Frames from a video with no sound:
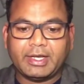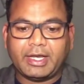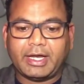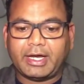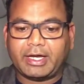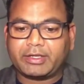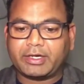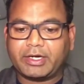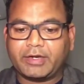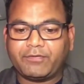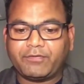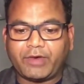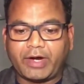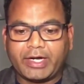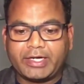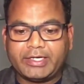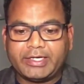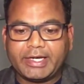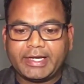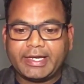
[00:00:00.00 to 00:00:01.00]
a
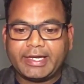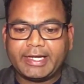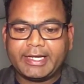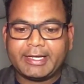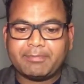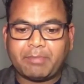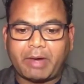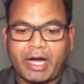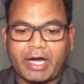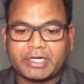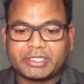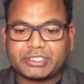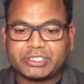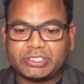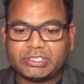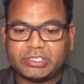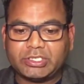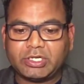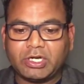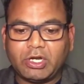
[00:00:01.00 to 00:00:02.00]
certified degree, mark
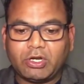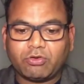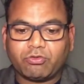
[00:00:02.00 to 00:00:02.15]
sheet,